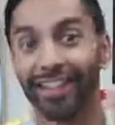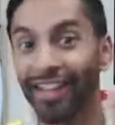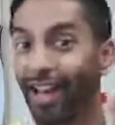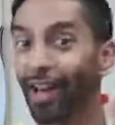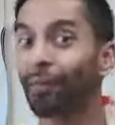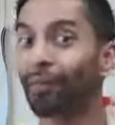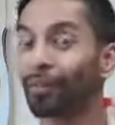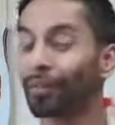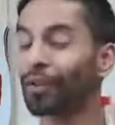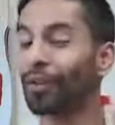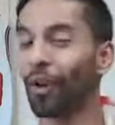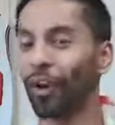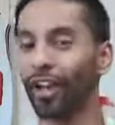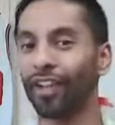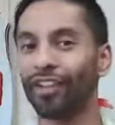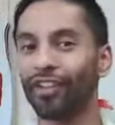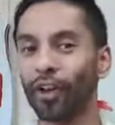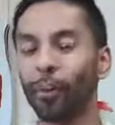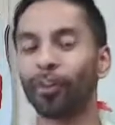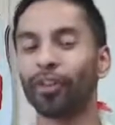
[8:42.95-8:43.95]
Yeah, you got
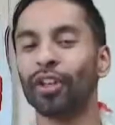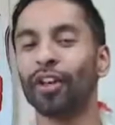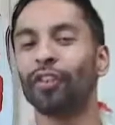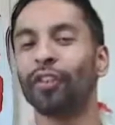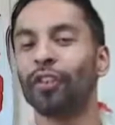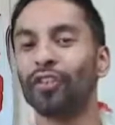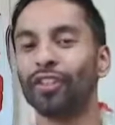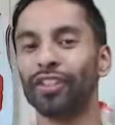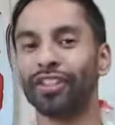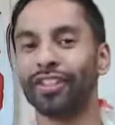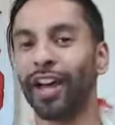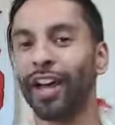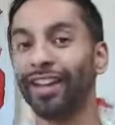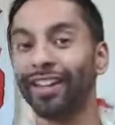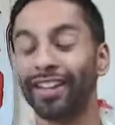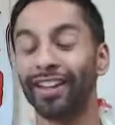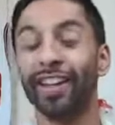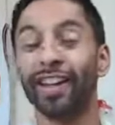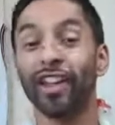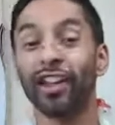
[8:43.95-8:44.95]
it. So opposite of loose is
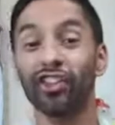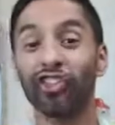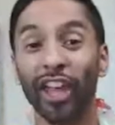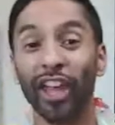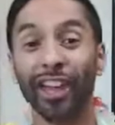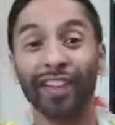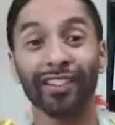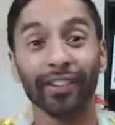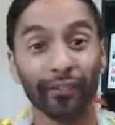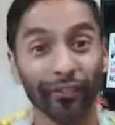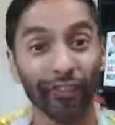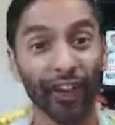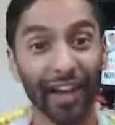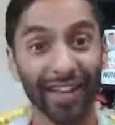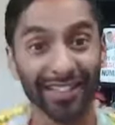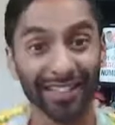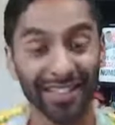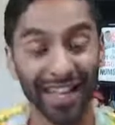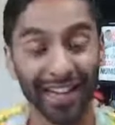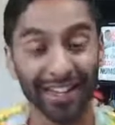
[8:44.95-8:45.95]
tight. Change the
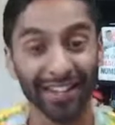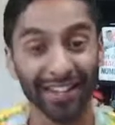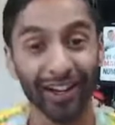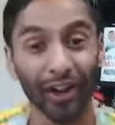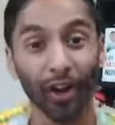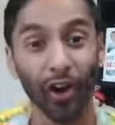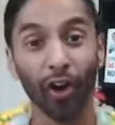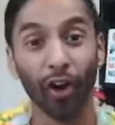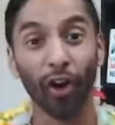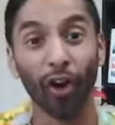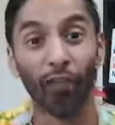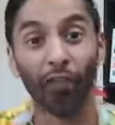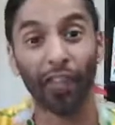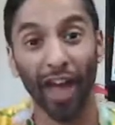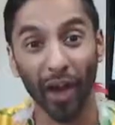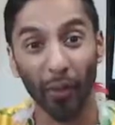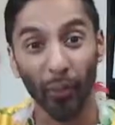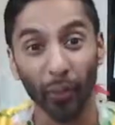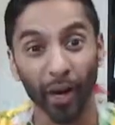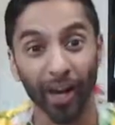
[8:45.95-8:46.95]
first letter of
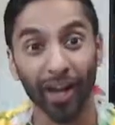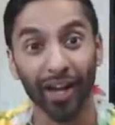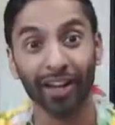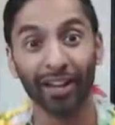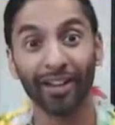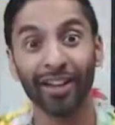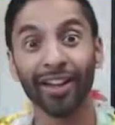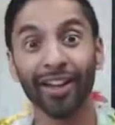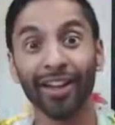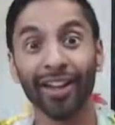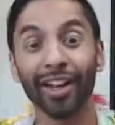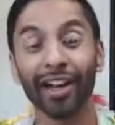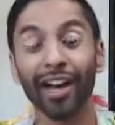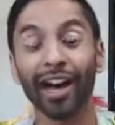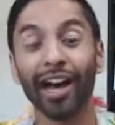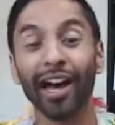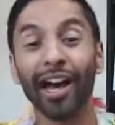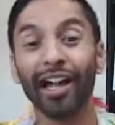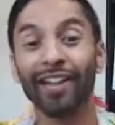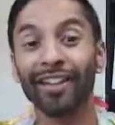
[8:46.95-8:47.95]
that word
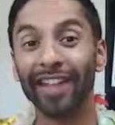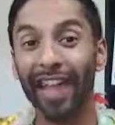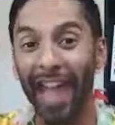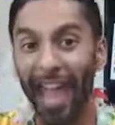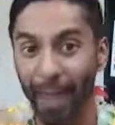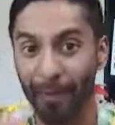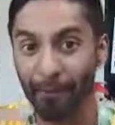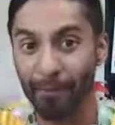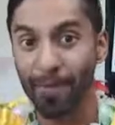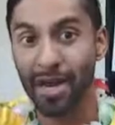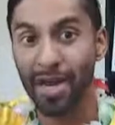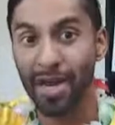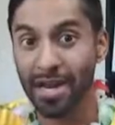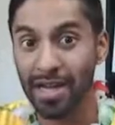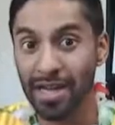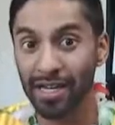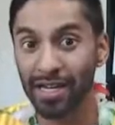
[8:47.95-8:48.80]
to M.